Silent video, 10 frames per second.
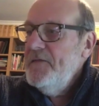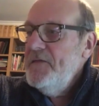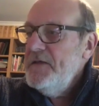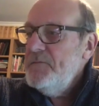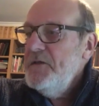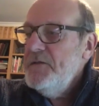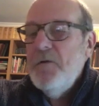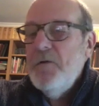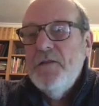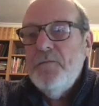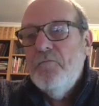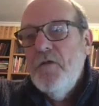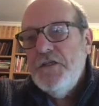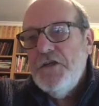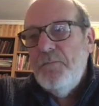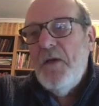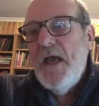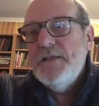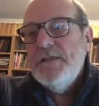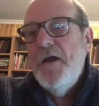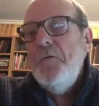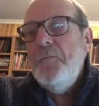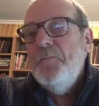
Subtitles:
this was with Richard Pascoe,